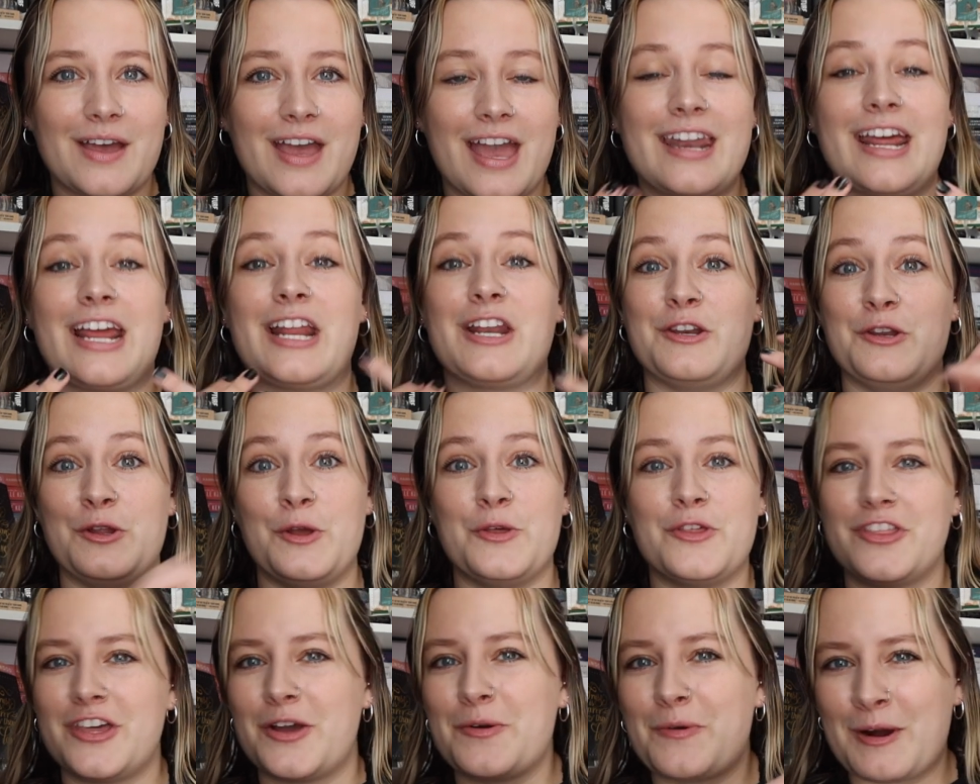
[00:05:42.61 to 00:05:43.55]
And I knew
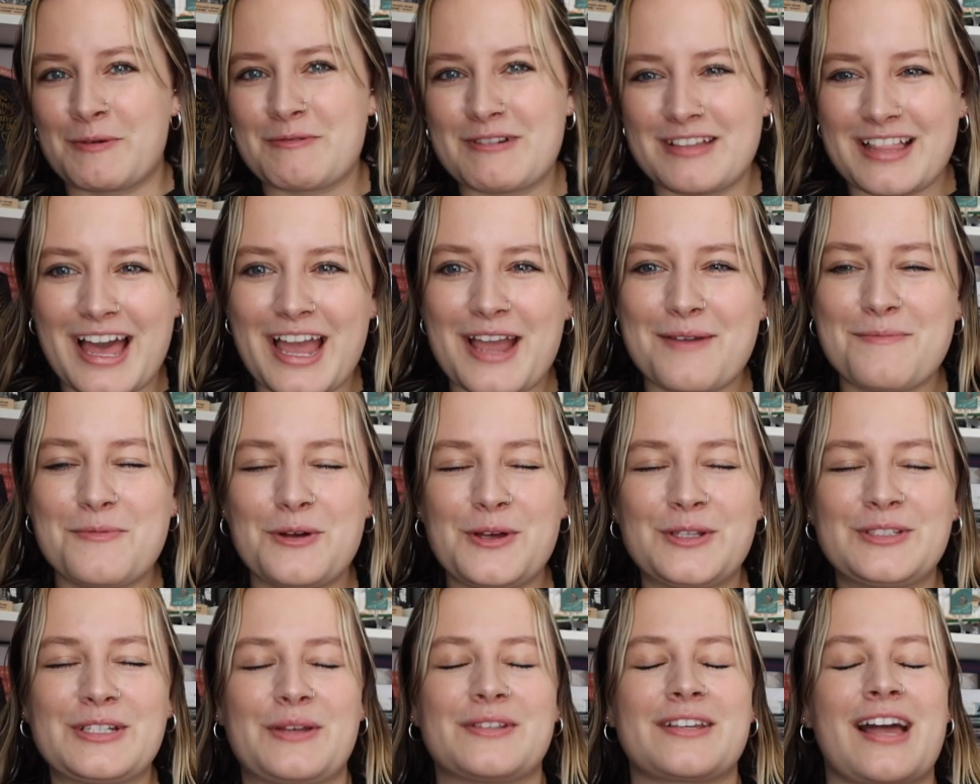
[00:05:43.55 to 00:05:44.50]
that they weren't reliable,
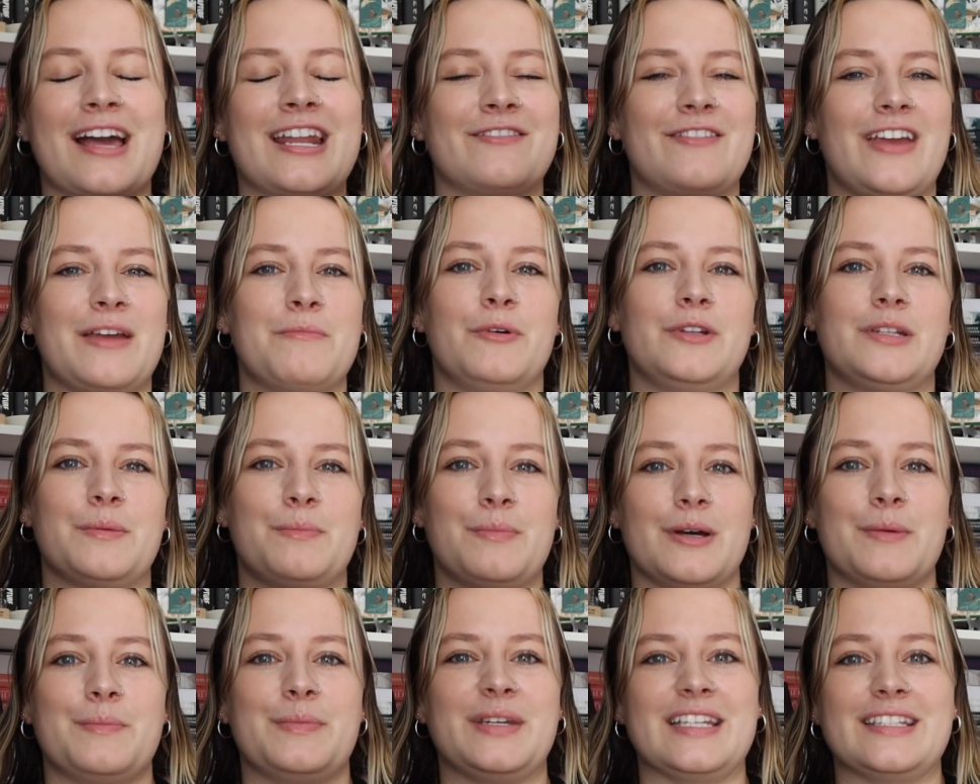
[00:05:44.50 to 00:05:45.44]
so I was kind of able to
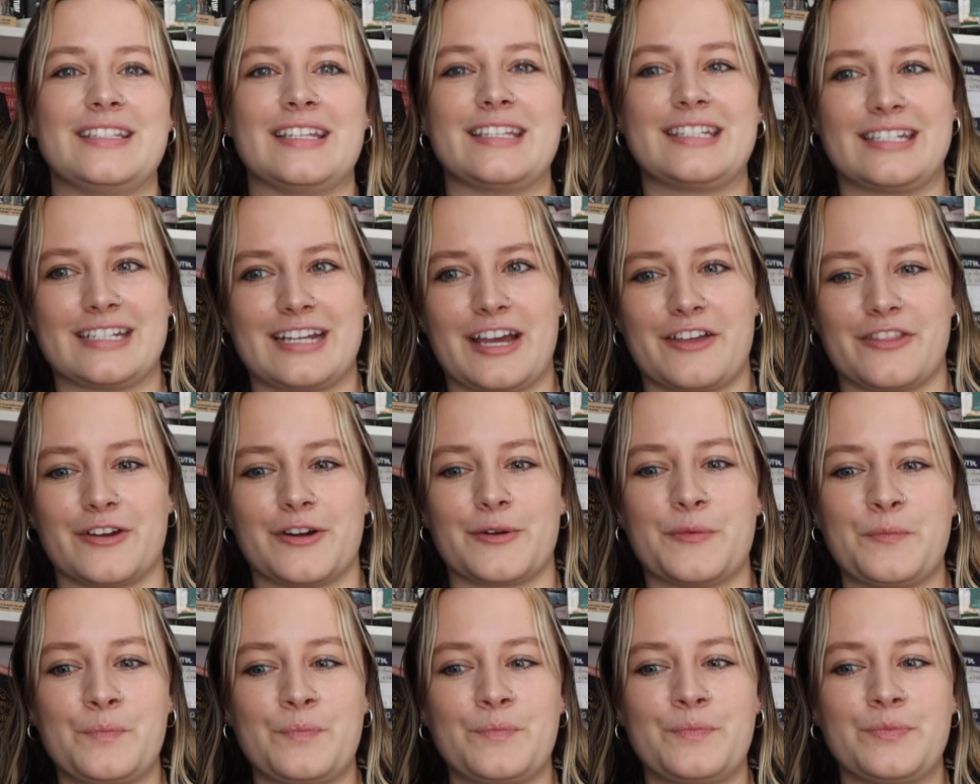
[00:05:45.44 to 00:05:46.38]
put pieces together,